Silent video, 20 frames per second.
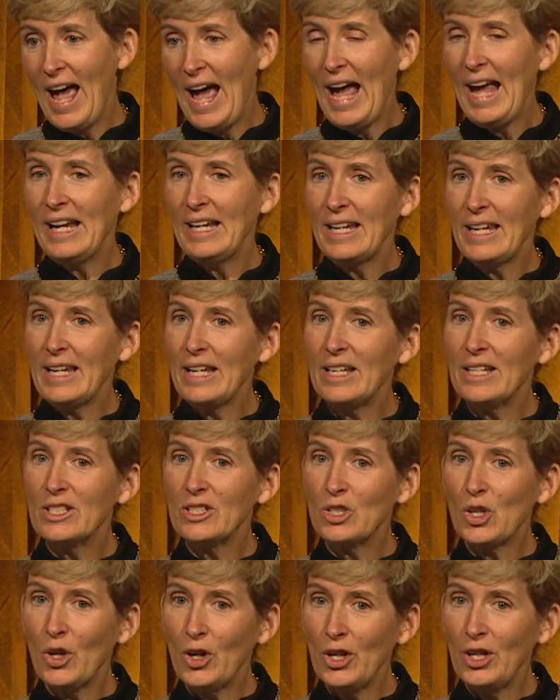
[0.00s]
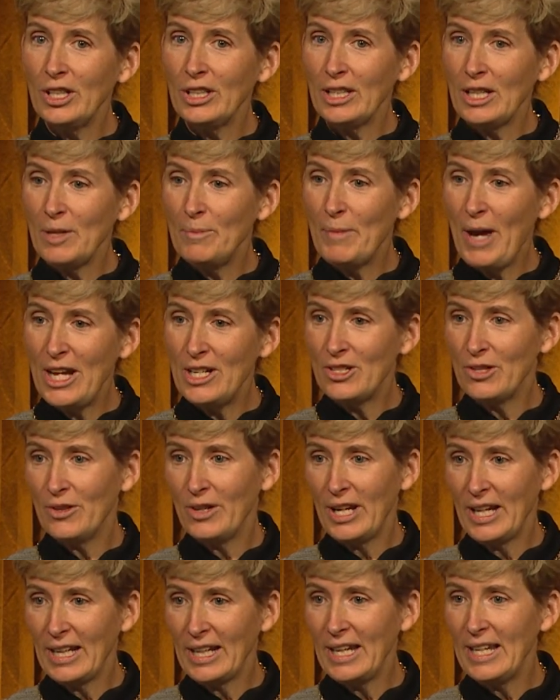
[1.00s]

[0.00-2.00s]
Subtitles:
and he is currently mentoring